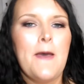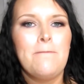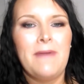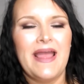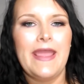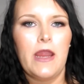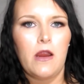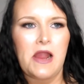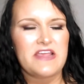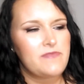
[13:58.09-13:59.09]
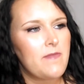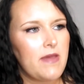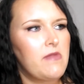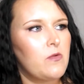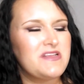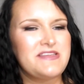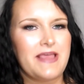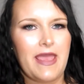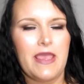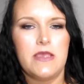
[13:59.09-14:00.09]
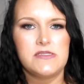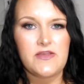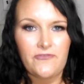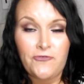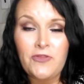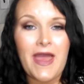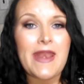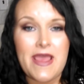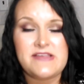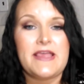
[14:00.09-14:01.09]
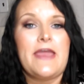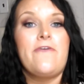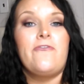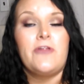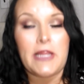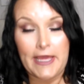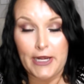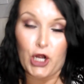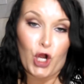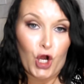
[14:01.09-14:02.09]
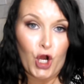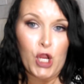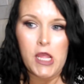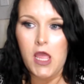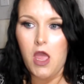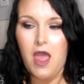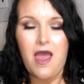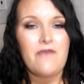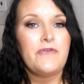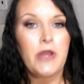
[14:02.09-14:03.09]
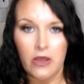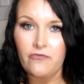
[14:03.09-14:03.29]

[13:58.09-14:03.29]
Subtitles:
My hair, as my mama would say, is flat as a flatter. I have no